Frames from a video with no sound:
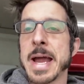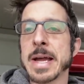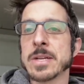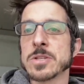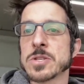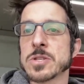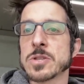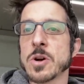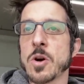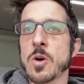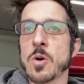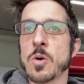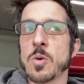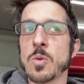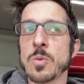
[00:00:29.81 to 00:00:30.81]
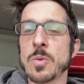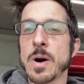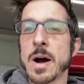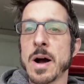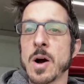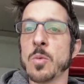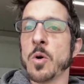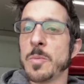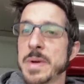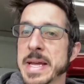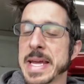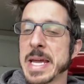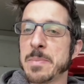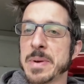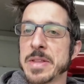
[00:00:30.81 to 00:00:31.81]
And so uh, we'll
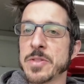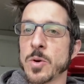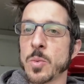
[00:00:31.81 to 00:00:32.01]
be keeping